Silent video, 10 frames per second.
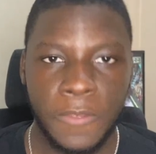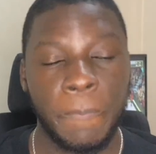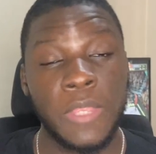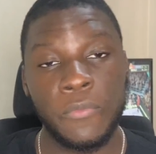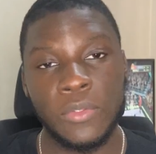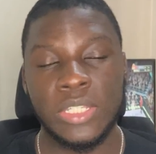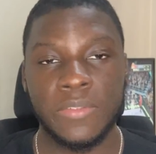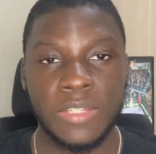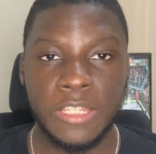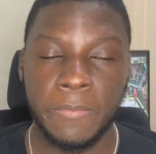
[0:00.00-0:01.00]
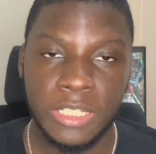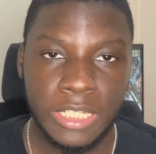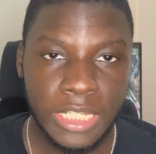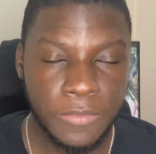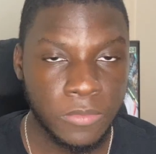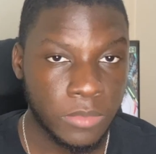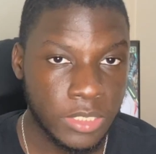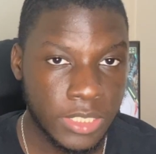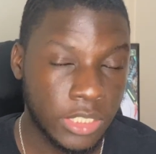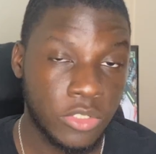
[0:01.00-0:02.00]
if you do have any money left from the
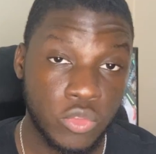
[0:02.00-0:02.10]
second